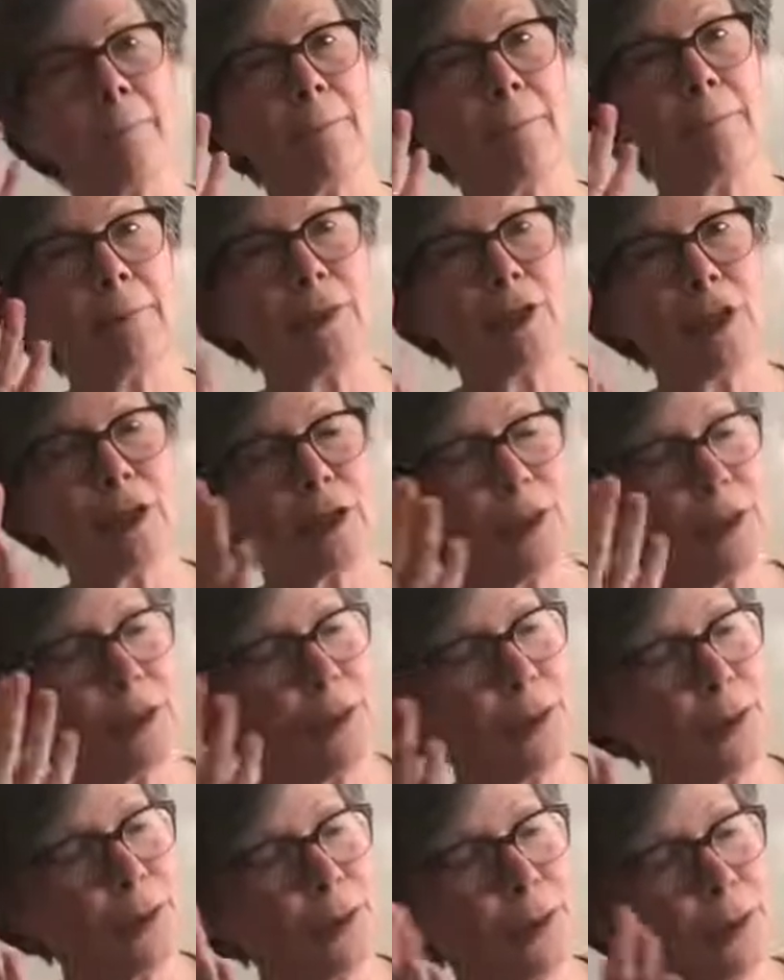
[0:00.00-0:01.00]

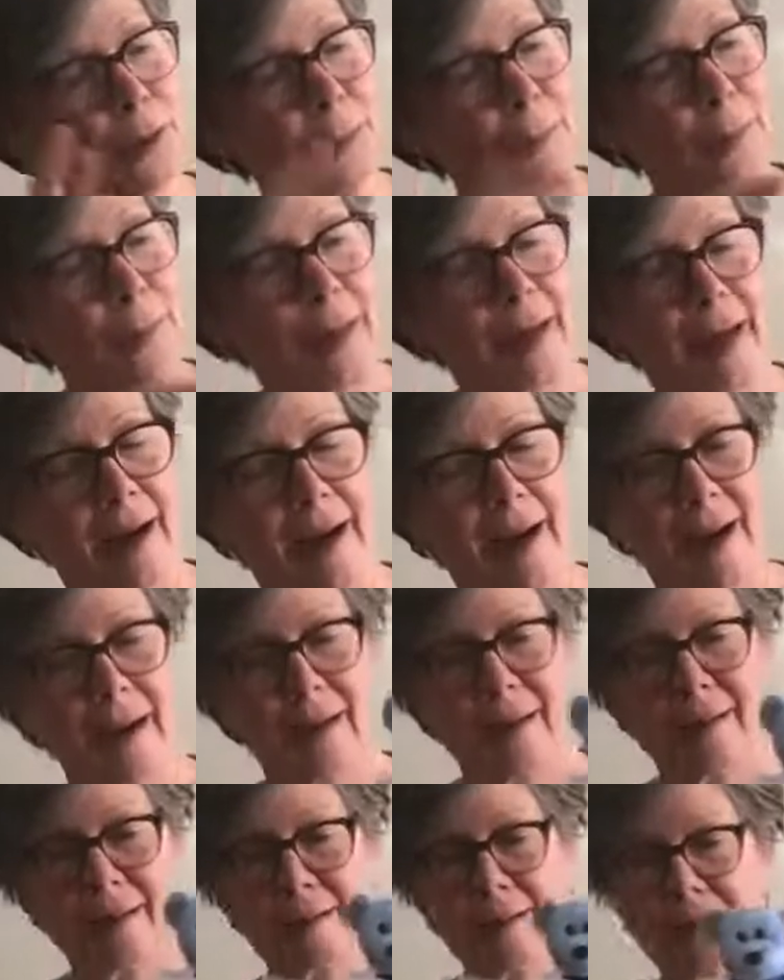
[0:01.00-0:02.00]
blue bear.
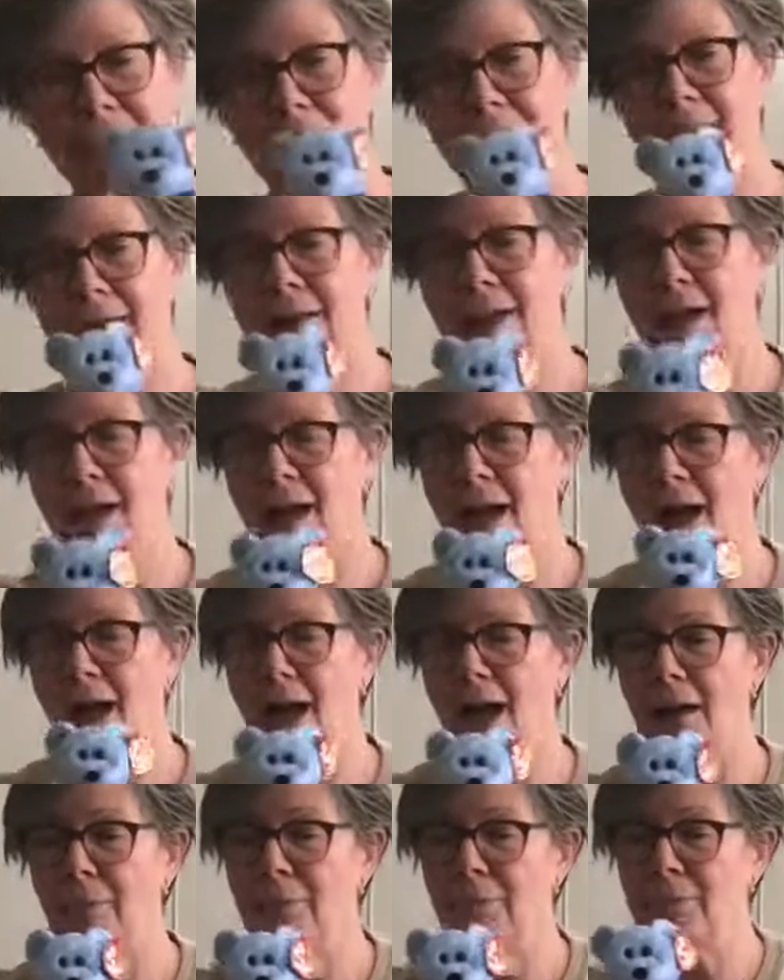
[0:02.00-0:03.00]

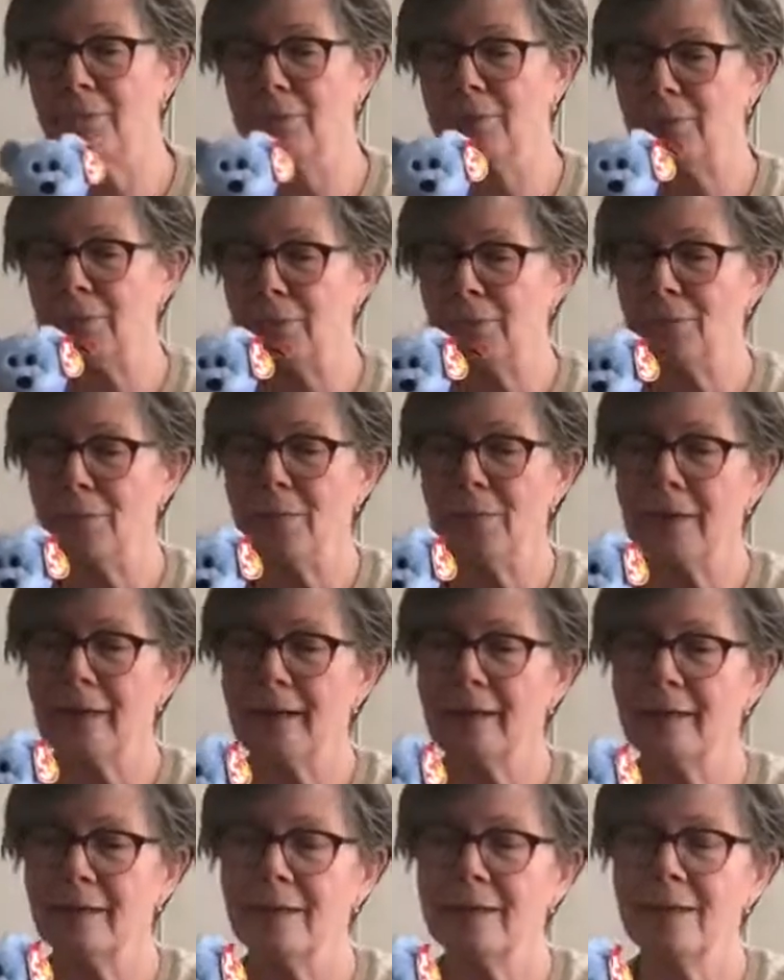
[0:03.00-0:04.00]
A blue
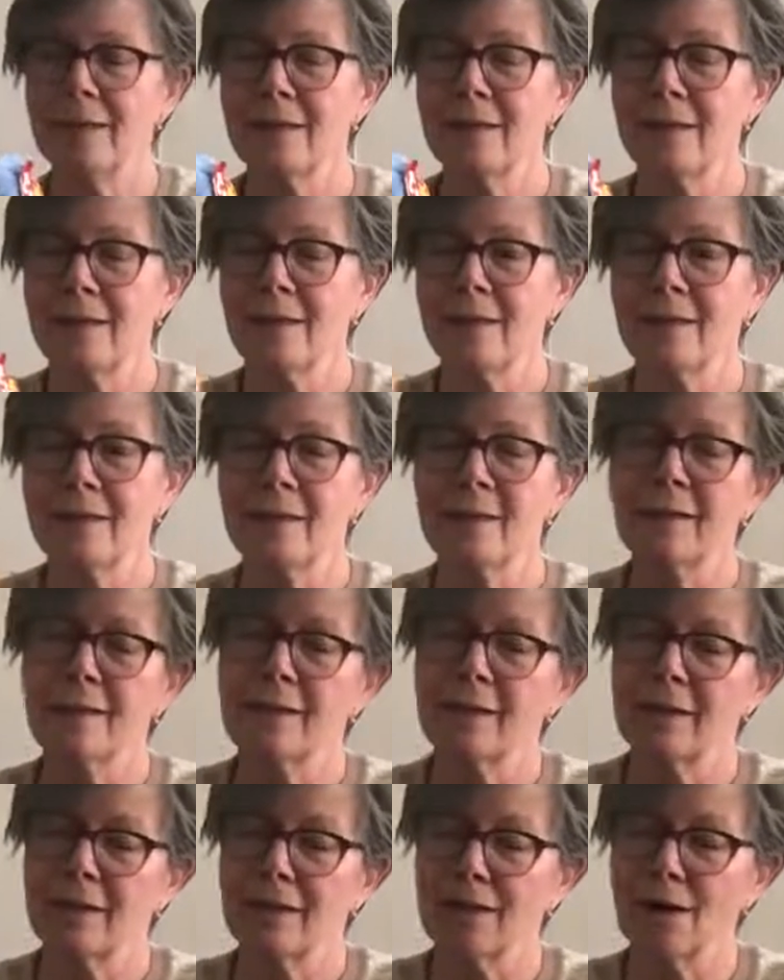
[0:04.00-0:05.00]
bear.
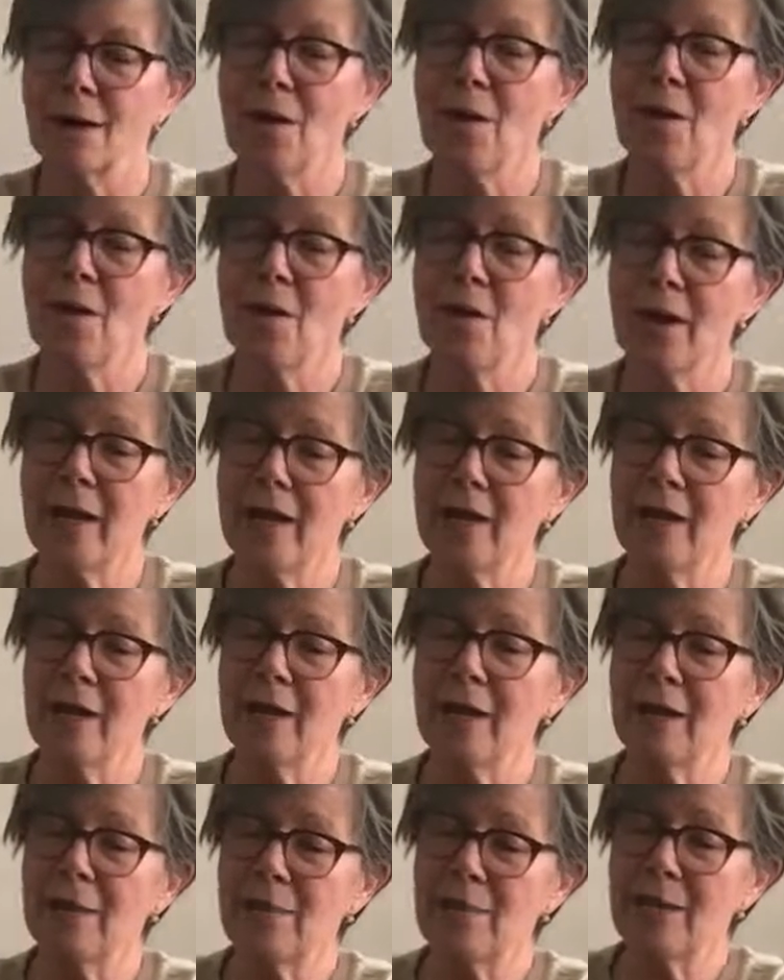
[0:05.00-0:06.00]
Going
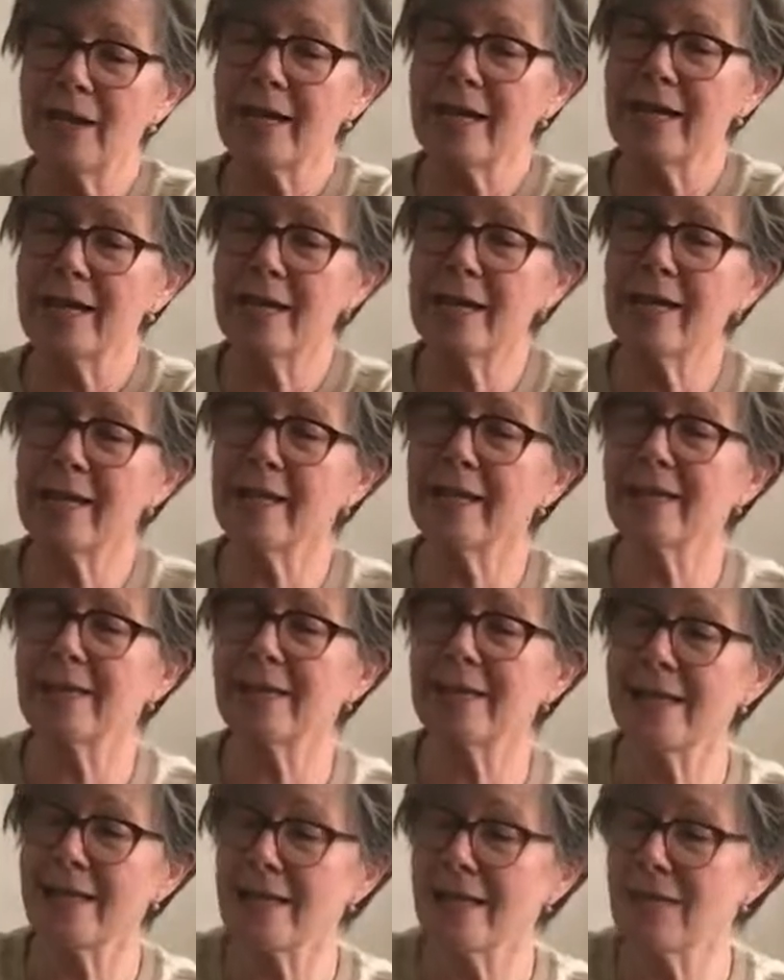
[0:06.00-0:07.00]
on a picnic,
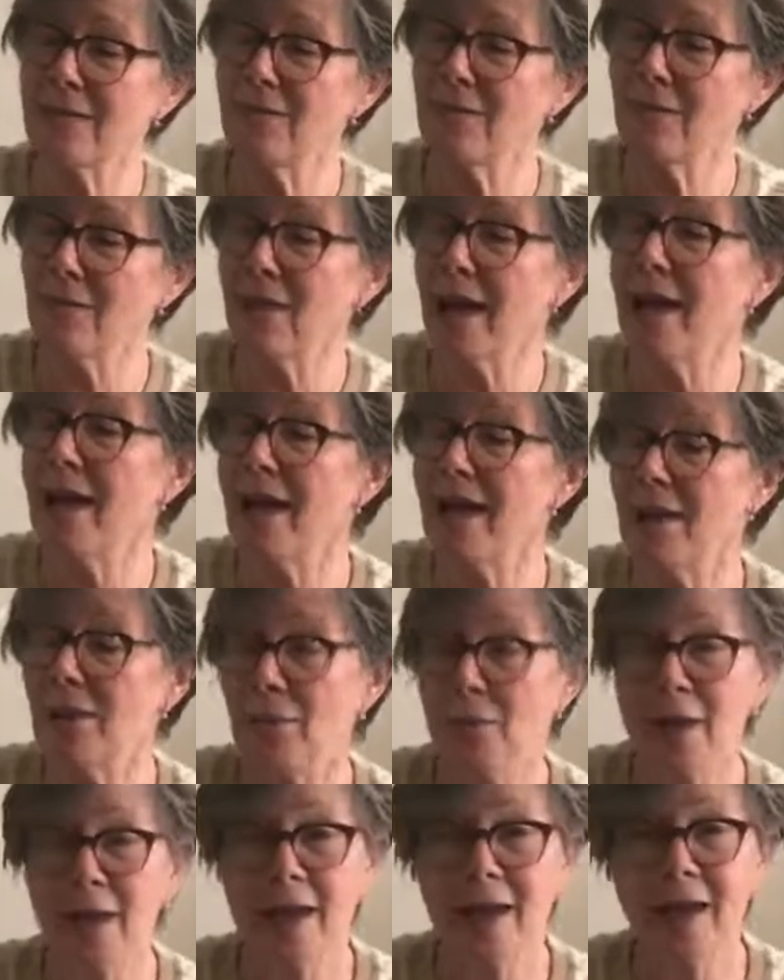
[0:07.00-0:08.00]
leaving right
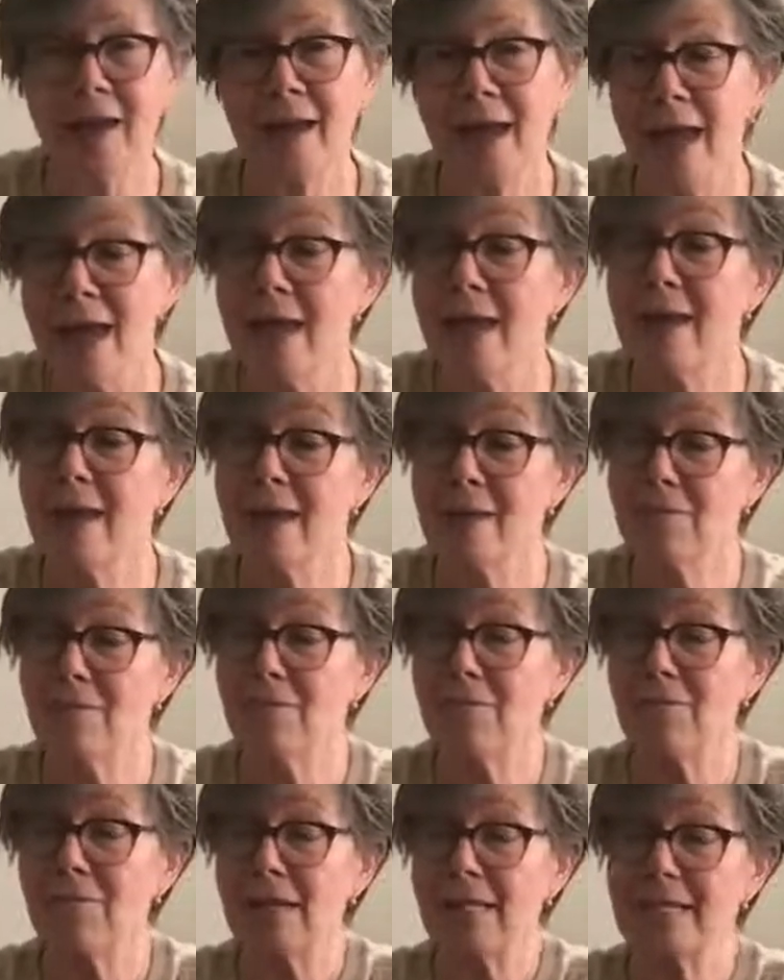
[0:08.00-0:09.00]
away.
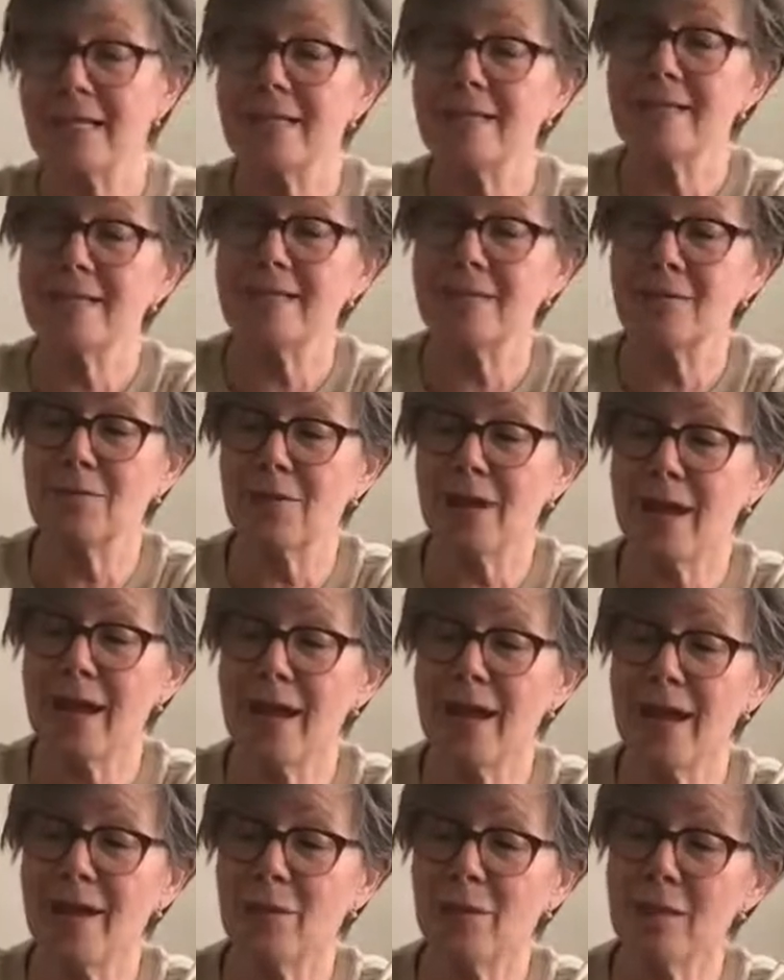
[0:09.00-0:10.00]
If it doesn't
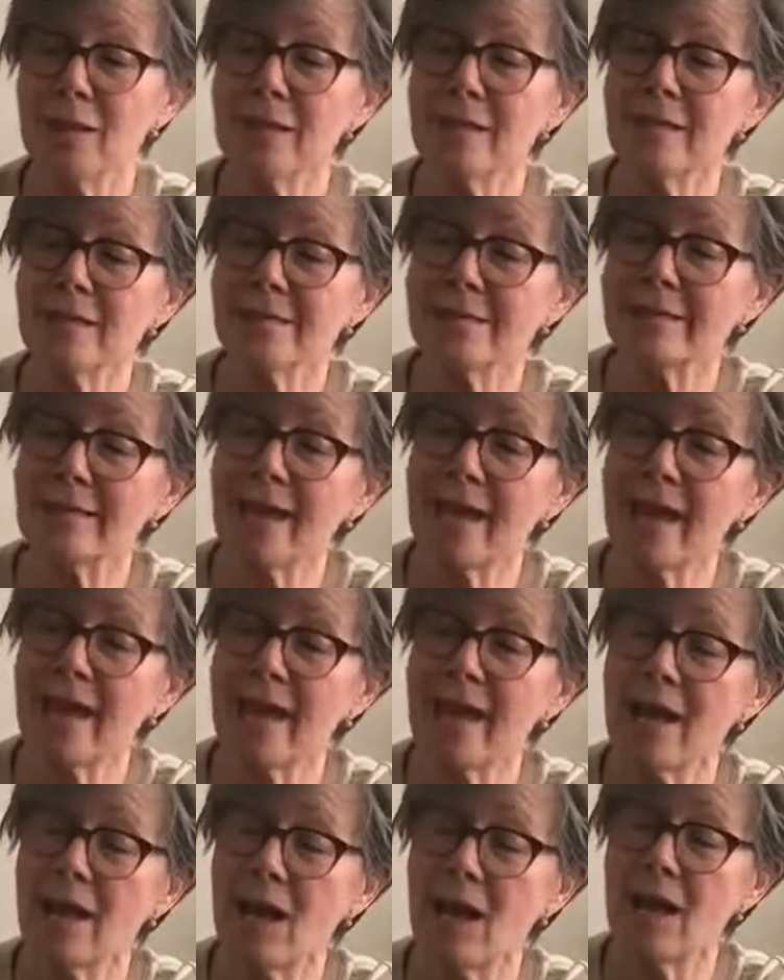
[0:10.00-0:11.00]
rain, we'll
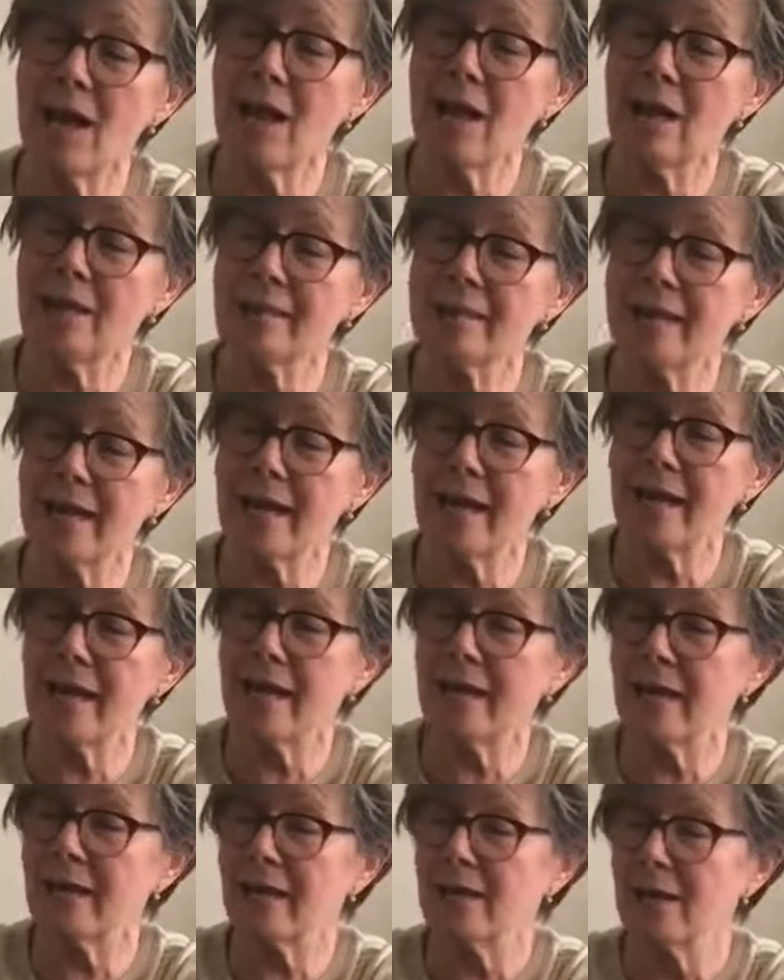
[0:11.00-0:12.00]
stay all
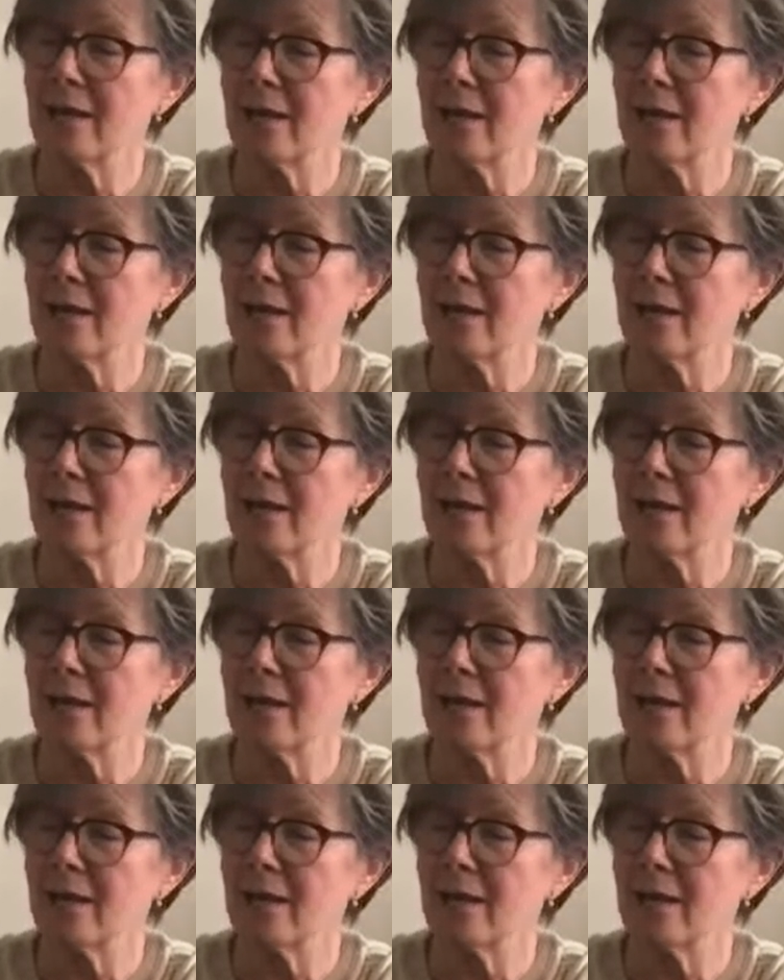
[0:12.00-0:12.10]
day.